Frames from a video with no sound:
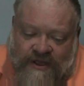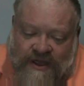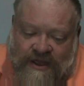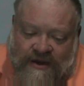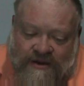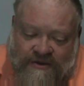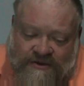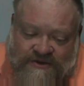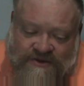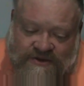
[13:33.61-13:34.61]

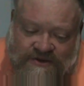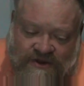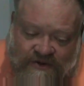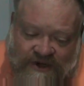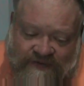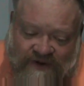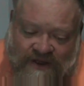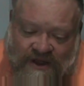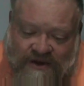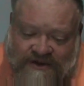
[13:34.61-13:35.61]
candle, three different
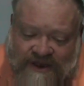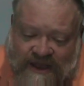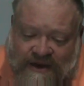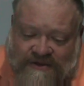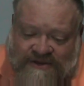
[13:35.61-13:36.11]
colors candles.